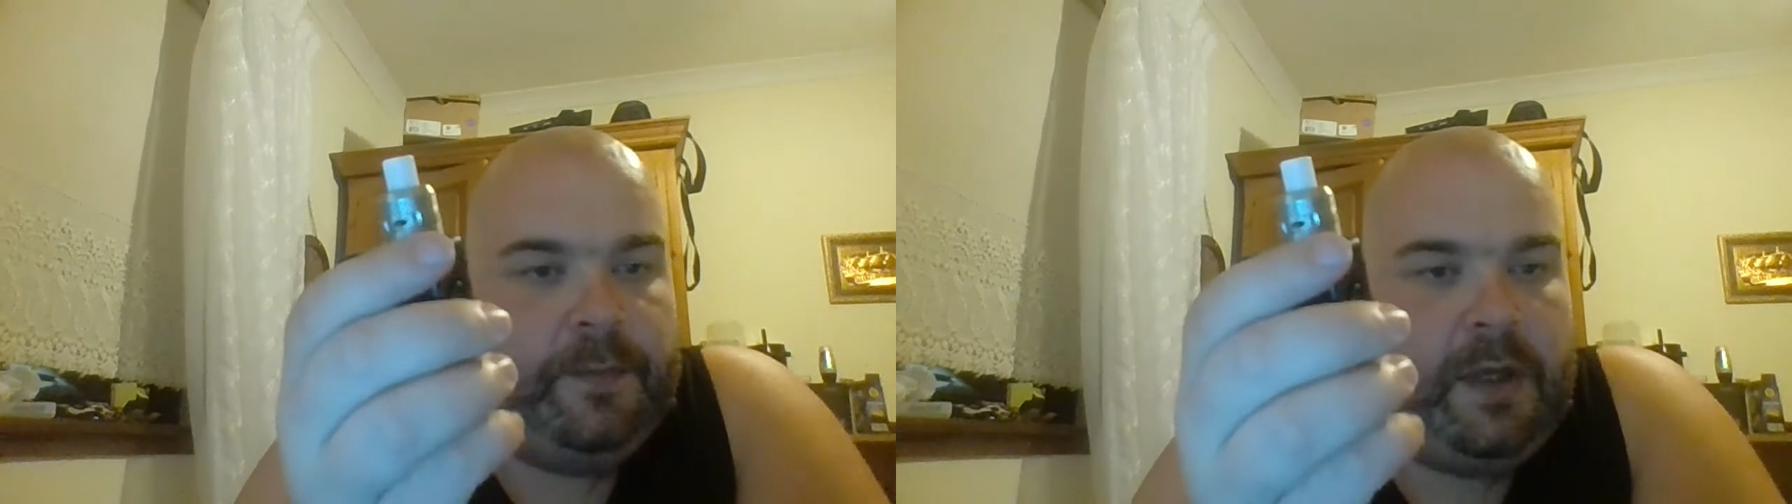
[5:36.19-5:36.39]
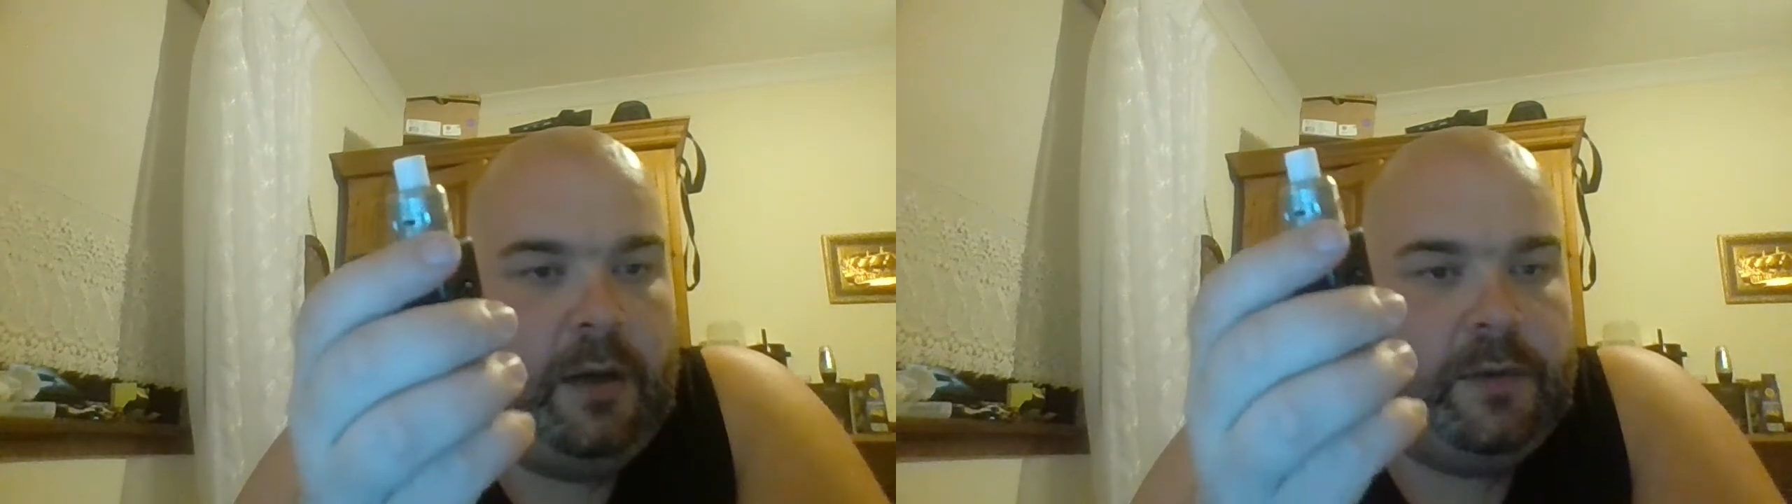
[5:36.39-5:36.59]

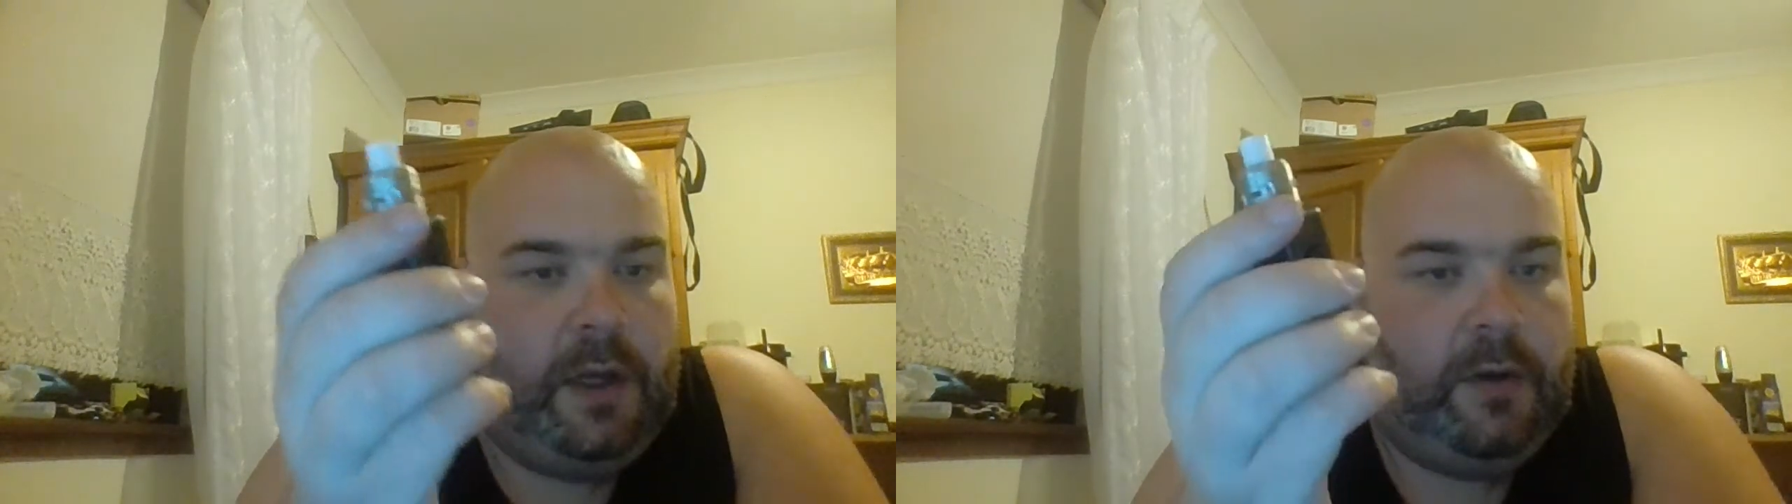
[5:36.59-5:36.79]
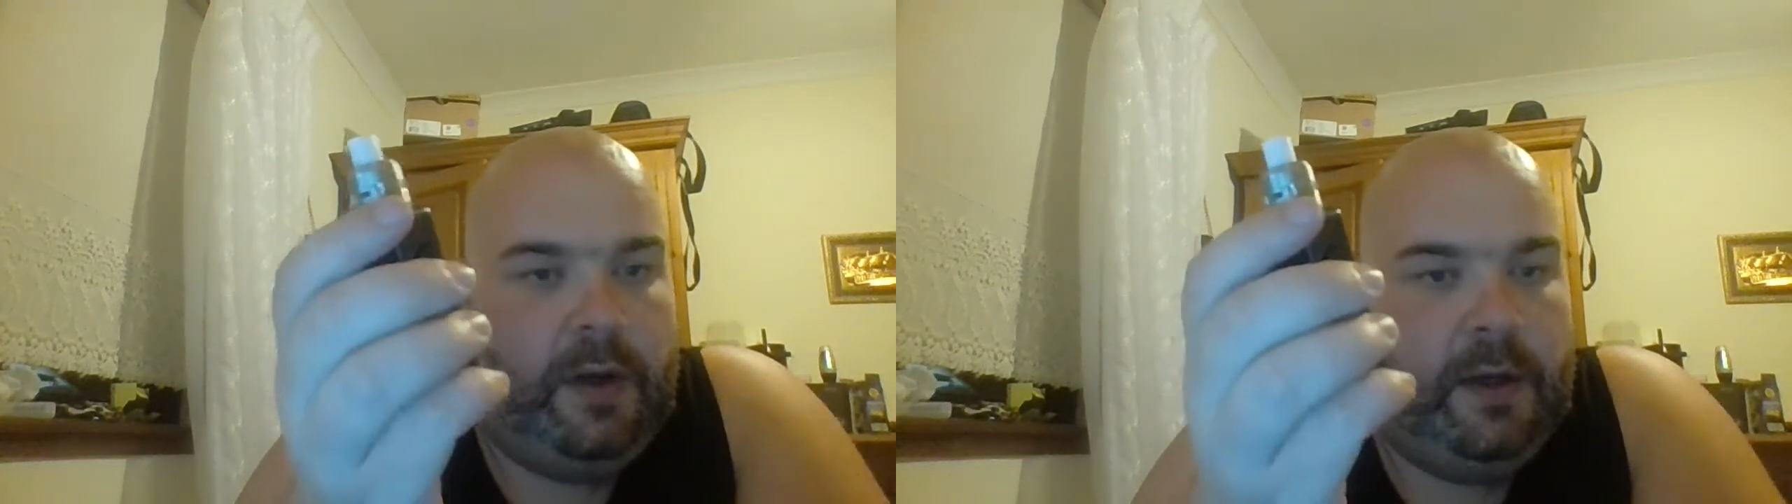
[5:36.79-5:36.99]

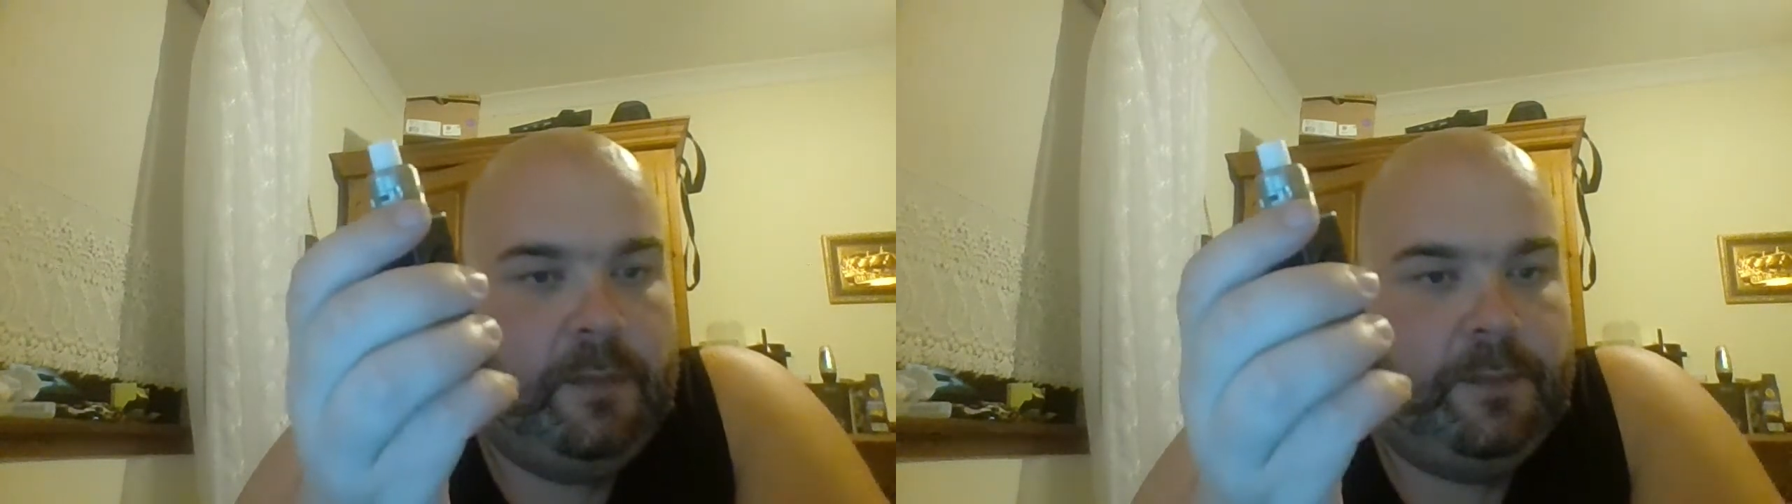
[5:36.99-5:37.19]
kowtow to,